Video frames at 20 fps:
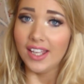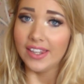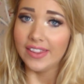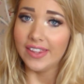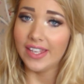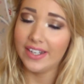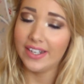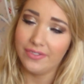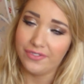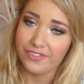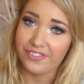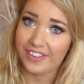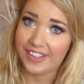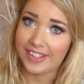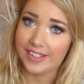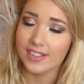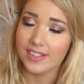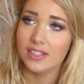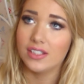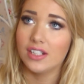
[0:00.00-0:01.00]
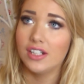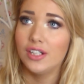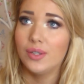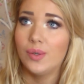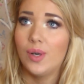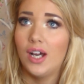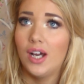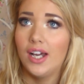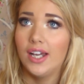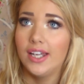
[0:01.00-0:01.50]
they didn't fit. So
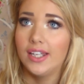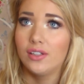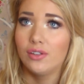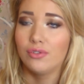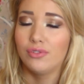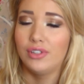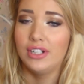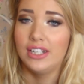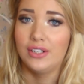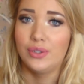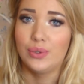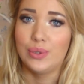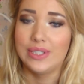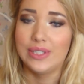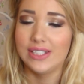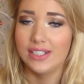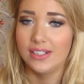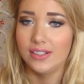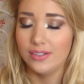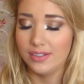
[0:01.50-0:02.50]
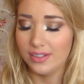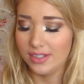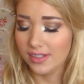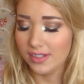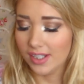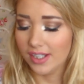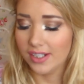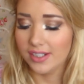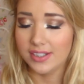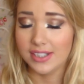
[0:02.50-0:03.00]
I got really annoyed and just
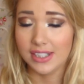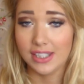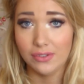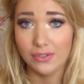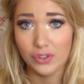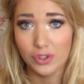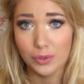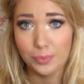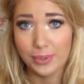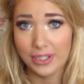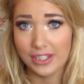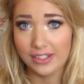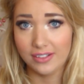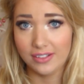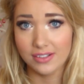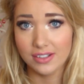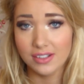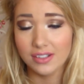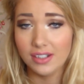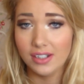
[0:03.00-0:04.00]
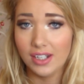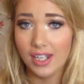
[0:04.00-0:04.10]
decided to give up and